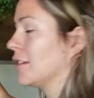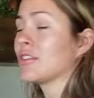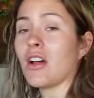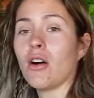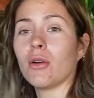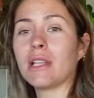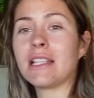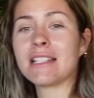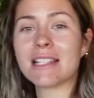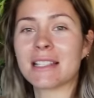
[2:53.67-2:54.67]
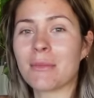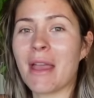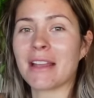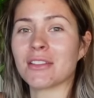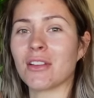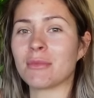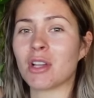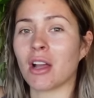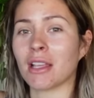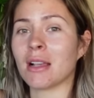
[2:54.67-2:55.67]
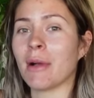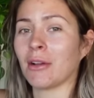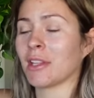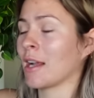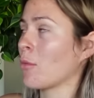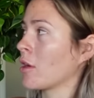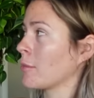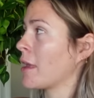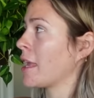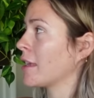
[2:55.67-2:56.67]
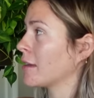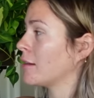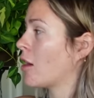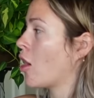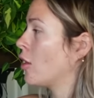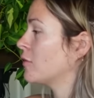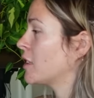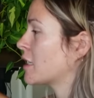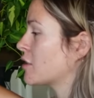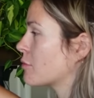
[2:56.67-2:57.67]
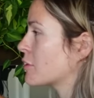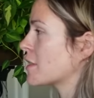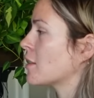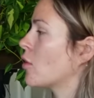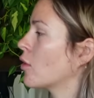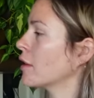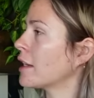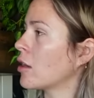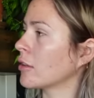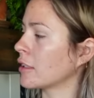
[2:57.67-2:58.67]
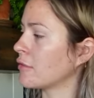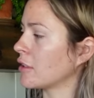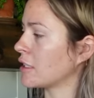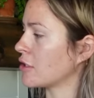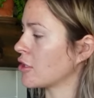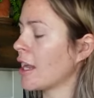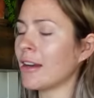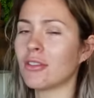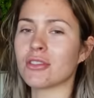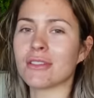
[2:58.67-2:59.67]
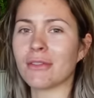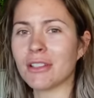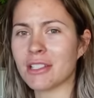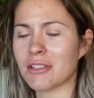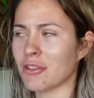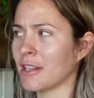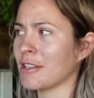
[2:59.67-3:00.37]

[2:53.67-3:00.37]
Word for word: so this is the mantle I'm talking about that I wanna make all philodendron Brazil or like heartleaf philodendron. I don't know, just philodendron